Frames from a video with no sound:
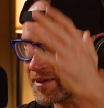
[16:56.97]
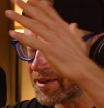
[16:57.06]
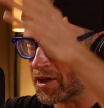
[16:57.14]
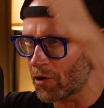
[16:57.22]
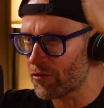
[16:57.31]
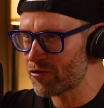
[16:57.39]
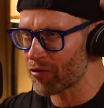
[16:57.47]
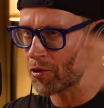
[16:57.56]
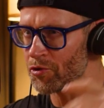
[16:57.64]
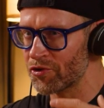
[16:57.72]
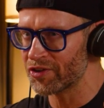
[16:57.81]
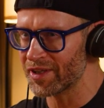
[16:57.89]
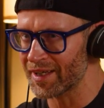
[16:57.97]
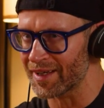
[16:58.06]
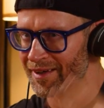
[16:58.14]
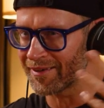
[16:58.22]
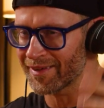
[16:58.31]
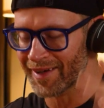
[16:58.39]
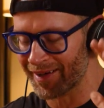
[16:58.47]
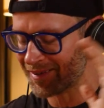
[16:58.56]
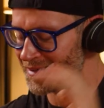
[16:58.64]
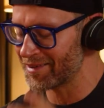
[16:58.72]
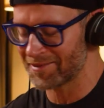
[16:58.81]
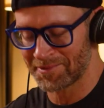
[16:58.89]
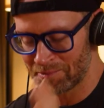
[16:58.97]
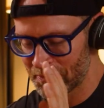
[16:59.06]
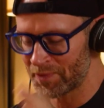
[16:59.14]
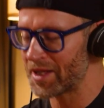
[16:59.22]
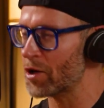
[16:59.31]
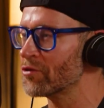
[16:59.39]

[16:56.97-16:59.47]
you know, frozen and. Uh, uh Know,